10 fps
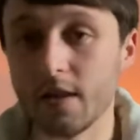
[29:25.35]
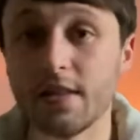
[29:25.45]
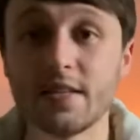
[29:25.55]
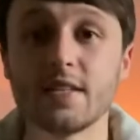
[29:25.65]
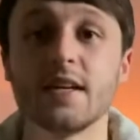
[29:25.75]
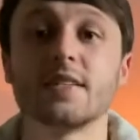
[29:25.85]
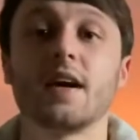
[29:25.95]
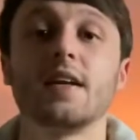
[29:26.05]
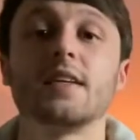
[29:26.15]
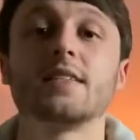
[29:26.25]
This is
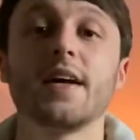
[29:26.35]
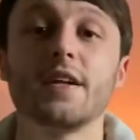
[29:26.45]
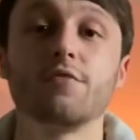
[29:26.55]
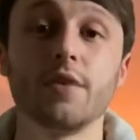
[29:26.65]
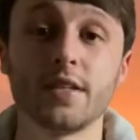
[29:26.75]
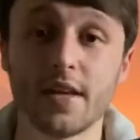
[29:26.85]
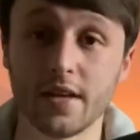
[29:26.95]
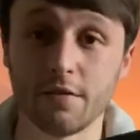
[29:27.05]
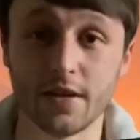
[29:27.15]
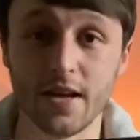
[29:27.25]
an exact
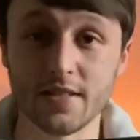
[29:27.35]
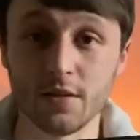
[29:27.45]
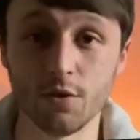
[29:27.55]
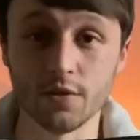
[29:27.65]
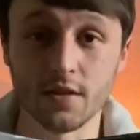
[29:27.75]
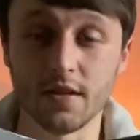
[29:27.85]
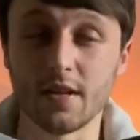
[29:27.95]
retelling of the Ghastly Ones.